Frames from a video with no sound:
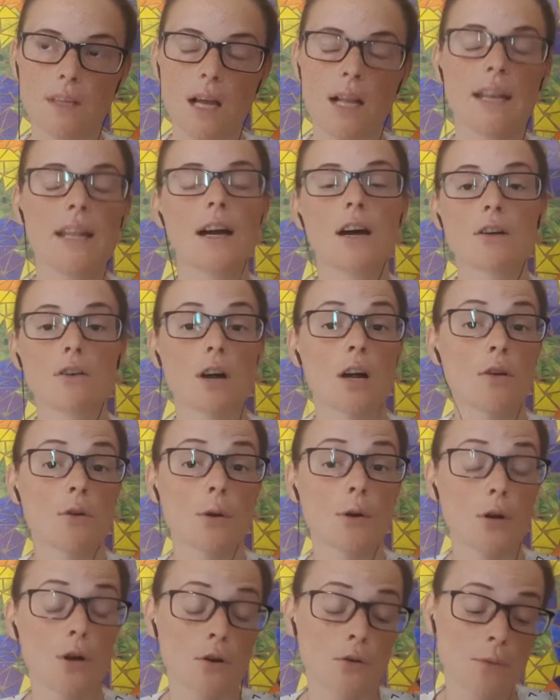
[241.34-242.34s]

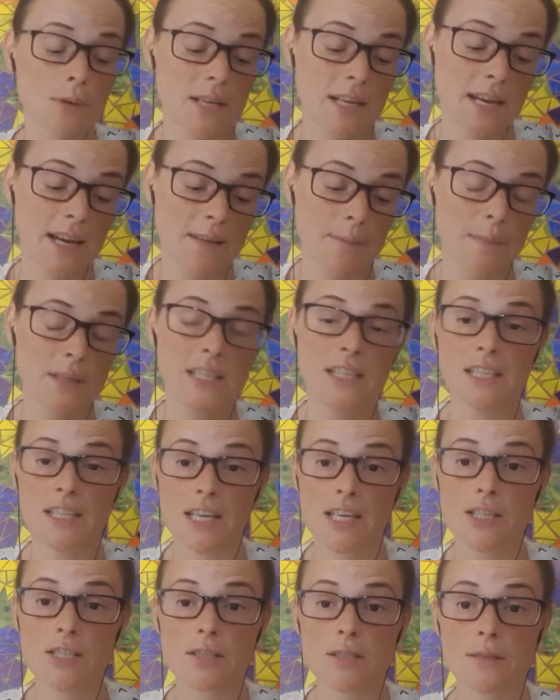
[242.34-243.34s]
already had
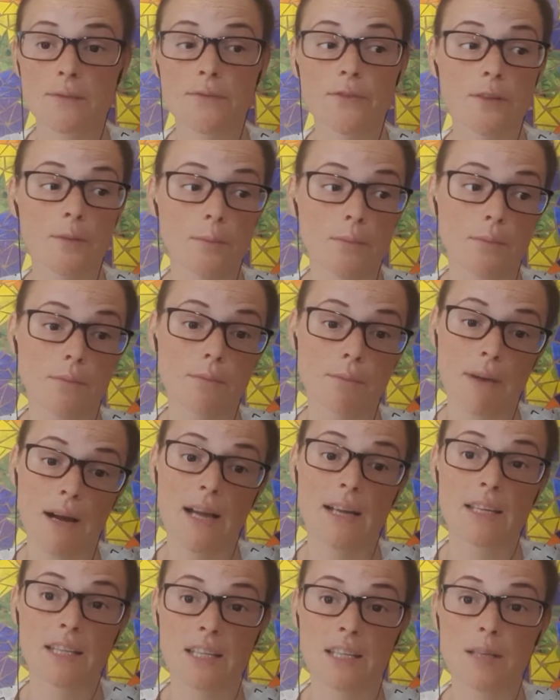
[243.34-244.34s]
medication from
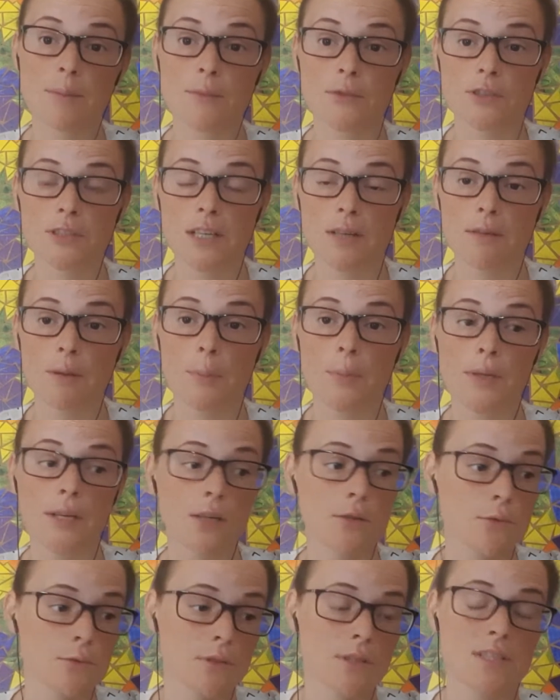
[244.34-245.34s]
my chemotherapy.
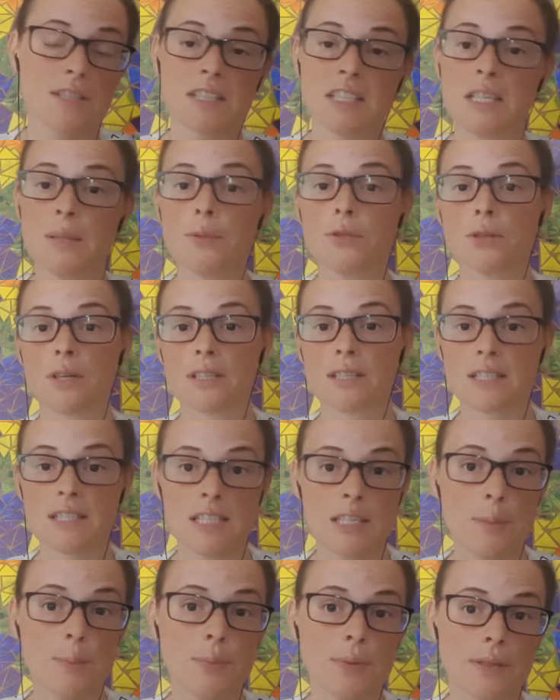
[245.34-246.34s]
I couldn't sleep, so I had
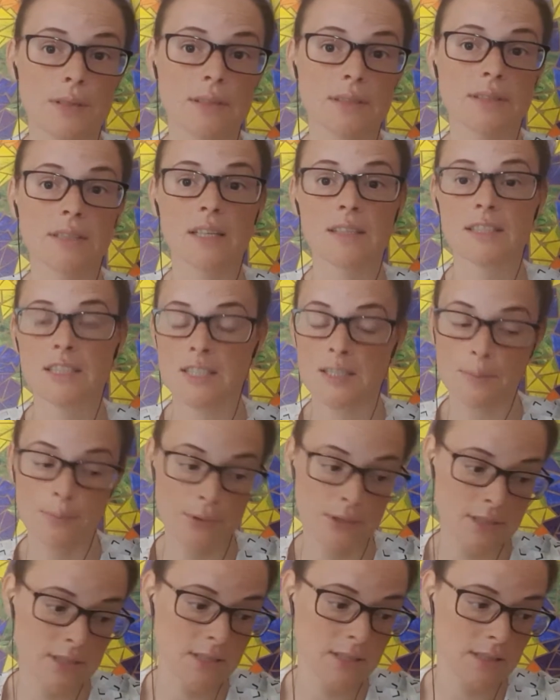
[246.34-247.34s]
sleep pills,
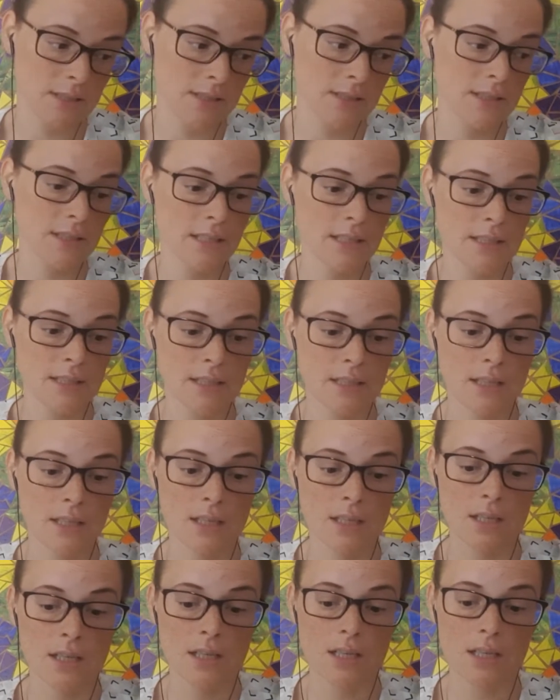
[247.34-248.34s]
antidepressant, and
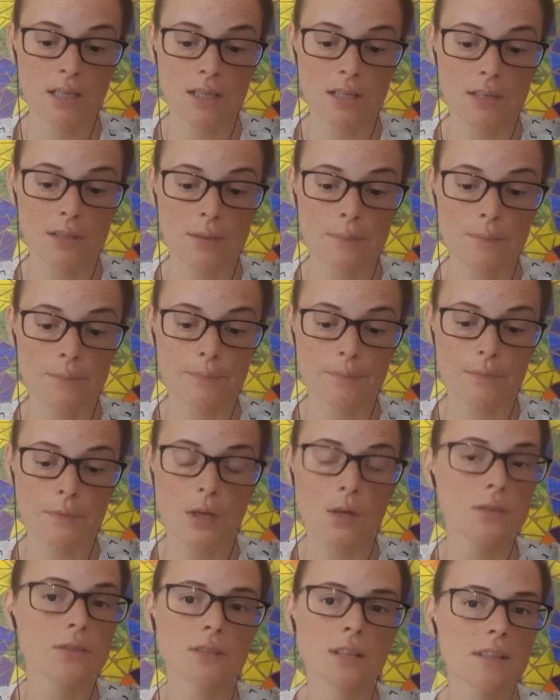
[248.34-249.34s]

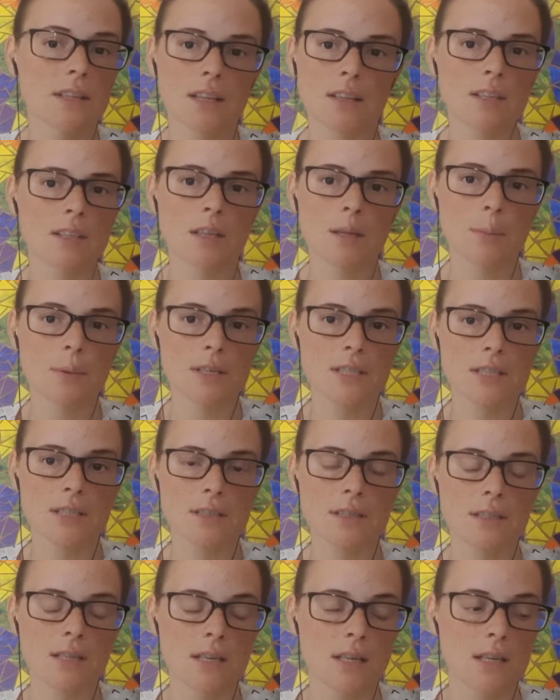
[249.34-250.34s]
not
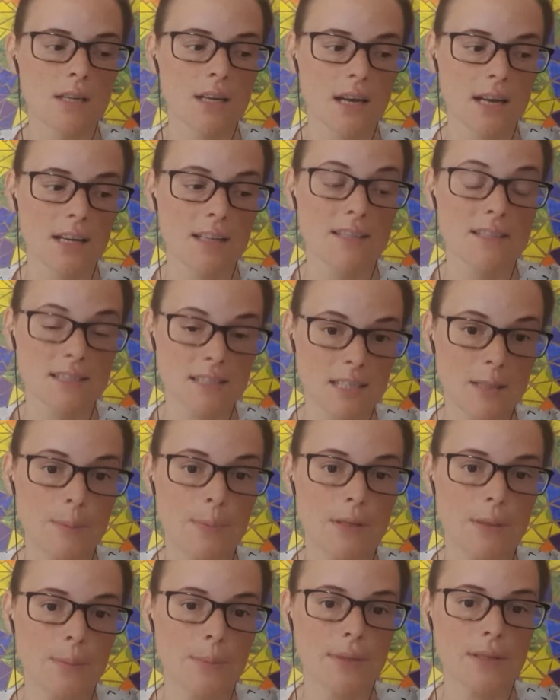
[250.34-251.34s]
antidepressant. I had
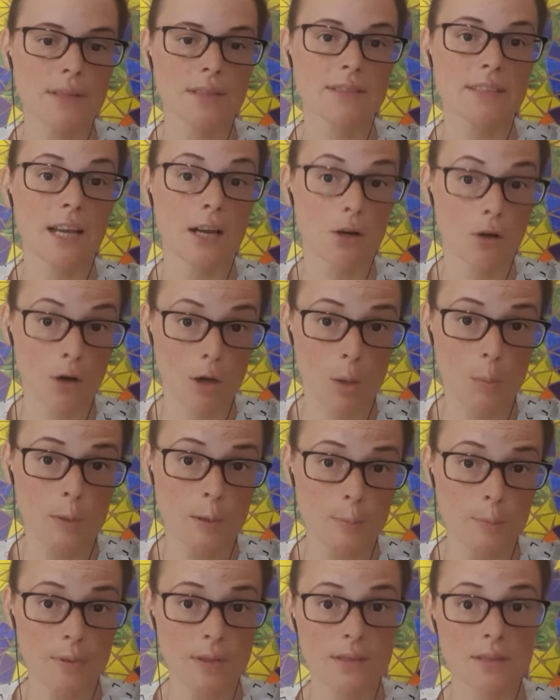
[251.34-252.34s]
sleeping pills and
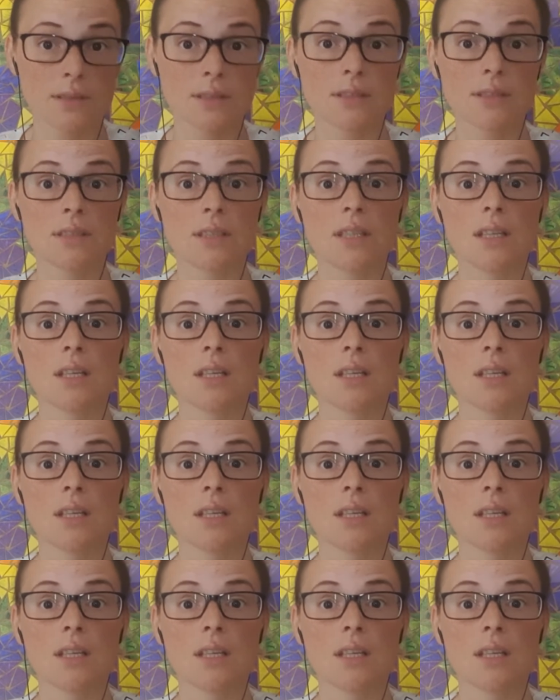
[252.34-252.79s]
calming pills,